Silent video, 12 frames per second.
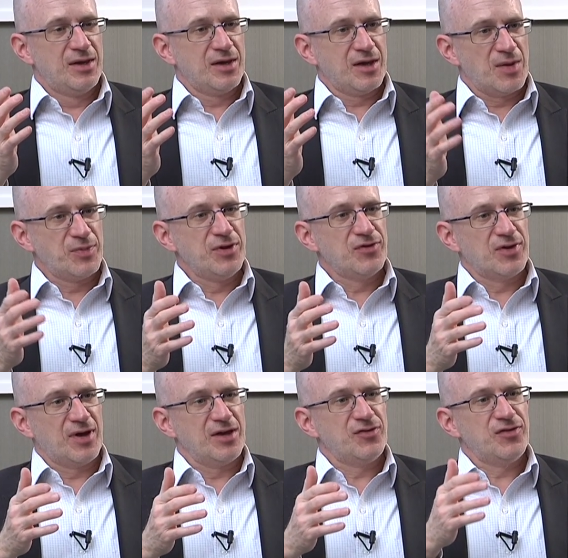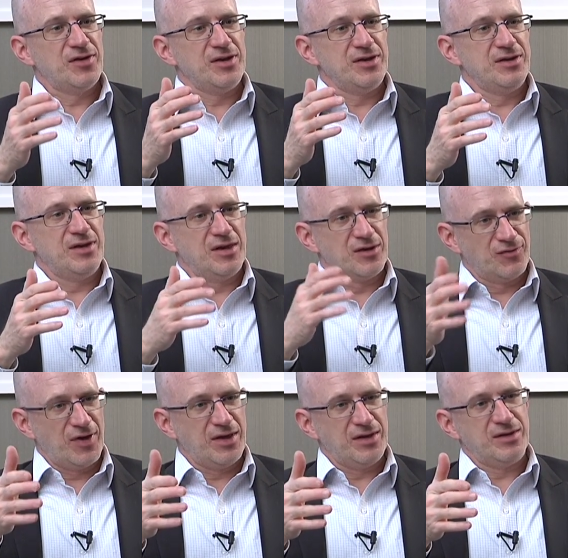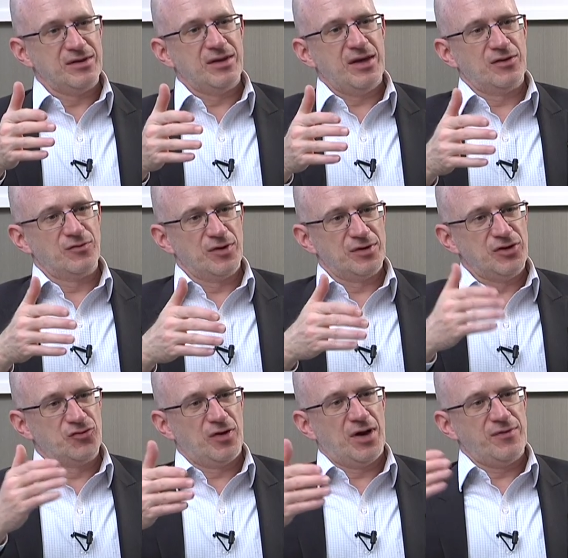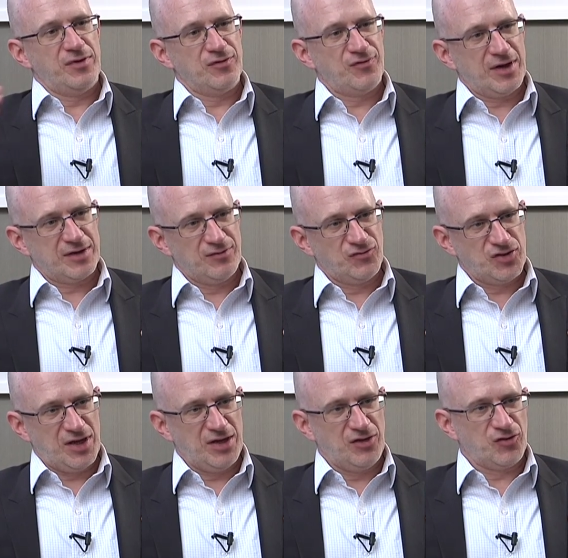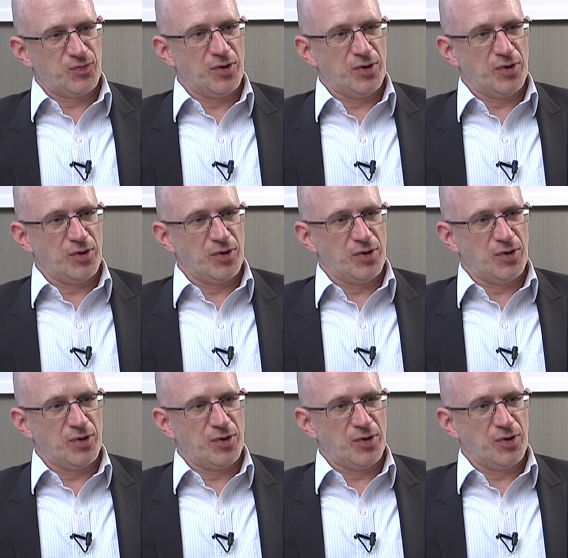companies that I see innovating and really driving effective change,